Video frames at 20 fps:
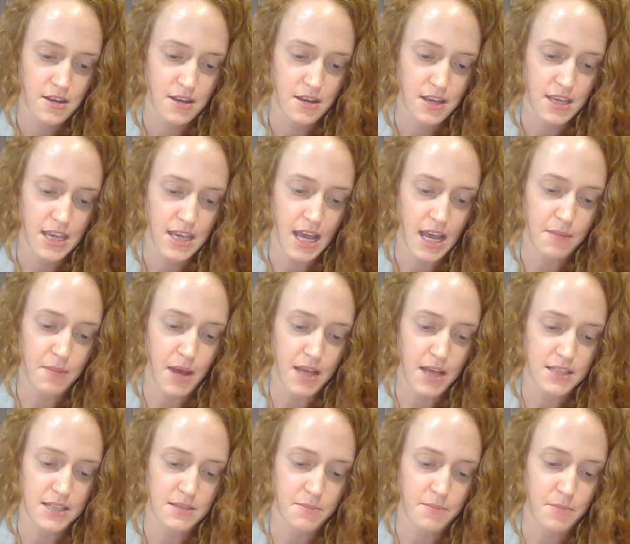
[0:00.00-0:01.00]

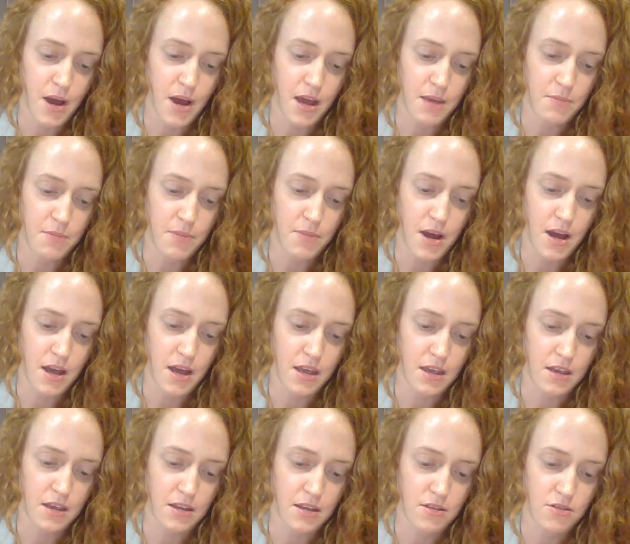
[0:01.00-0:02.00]
Yalmaz,
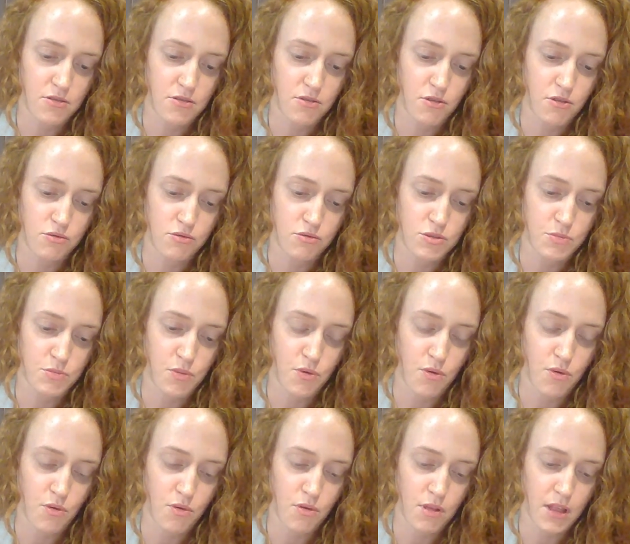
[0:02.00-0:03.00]
bye-bye. Throws
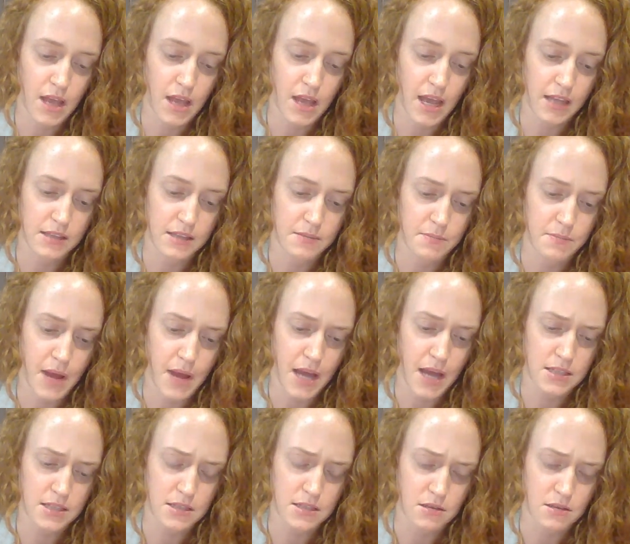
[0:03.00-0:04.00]
ball at
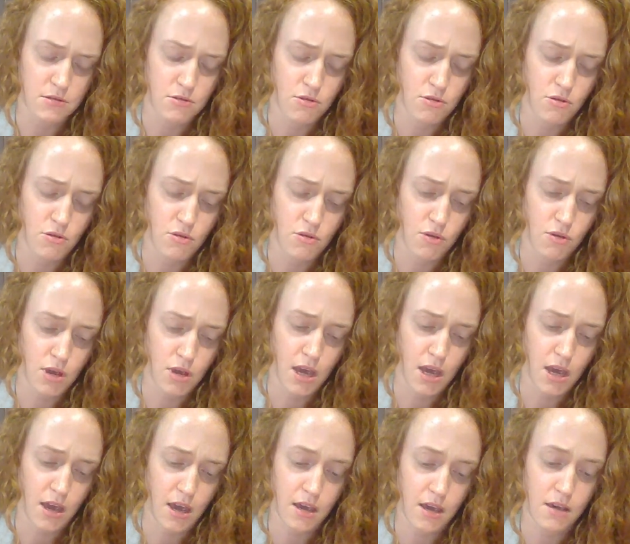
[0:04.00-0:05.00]
batter.
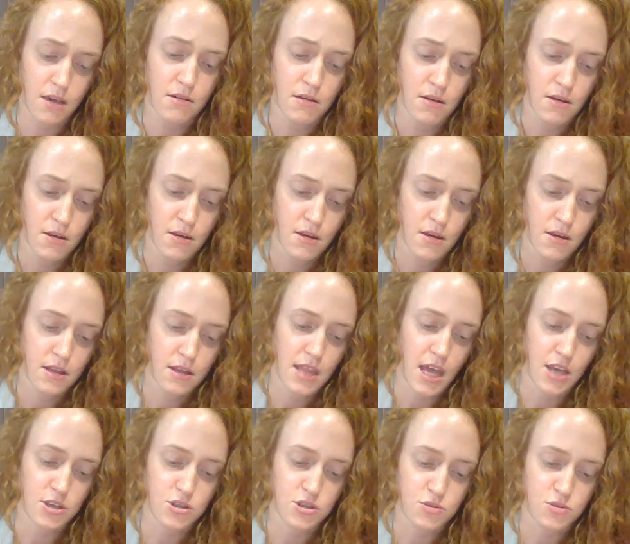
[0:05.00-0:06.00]
Okay,
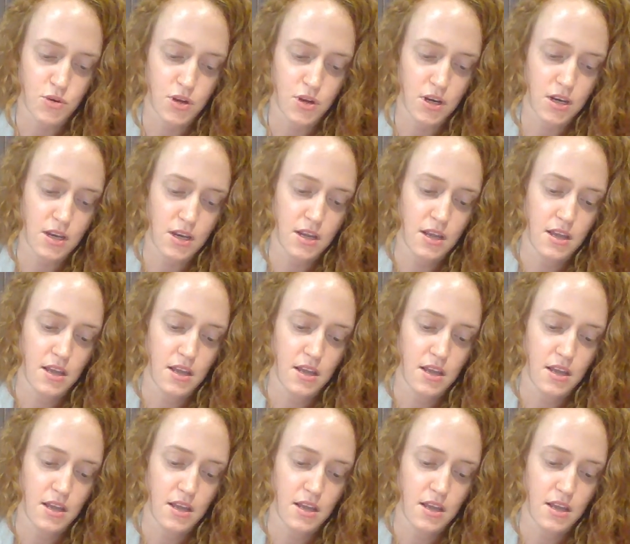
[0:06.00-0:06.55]
nice one.